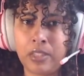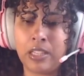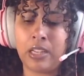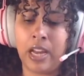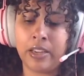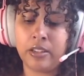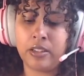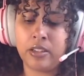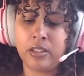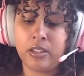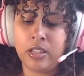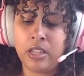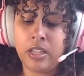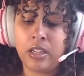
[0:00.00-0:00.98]
like,
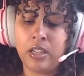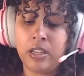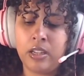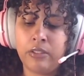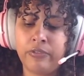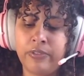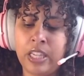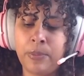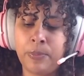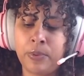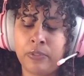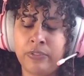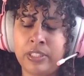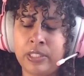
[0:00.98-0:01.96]
keep
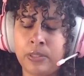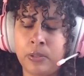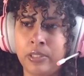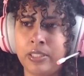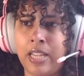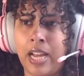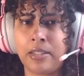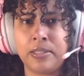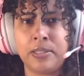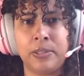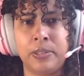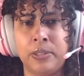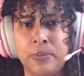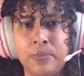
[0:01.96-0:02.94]
your physical intact
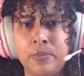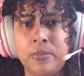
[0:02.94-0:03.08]
too.